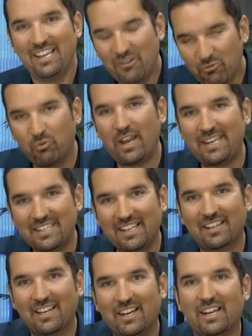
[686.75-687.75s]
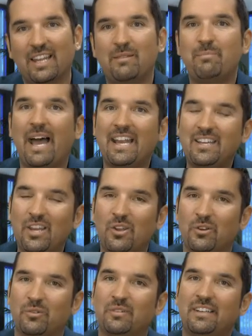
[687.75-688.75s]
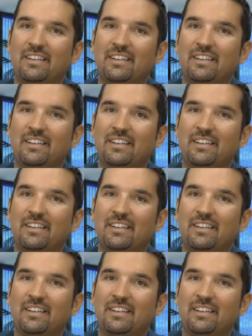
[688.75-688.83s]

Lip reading: written clearly by you,